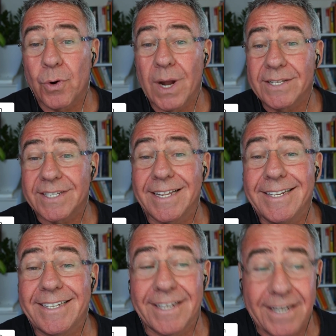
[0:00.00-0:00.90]
or
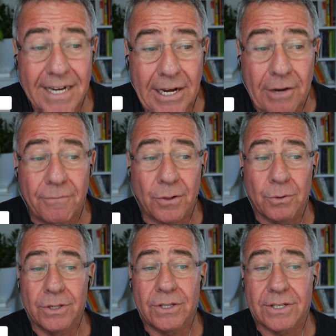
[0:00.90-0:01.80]
unsolicited
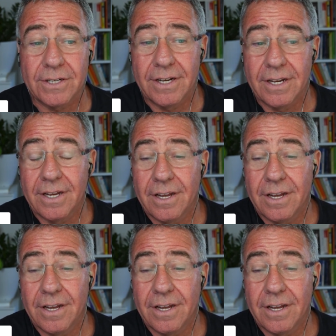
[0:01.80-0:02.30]
influence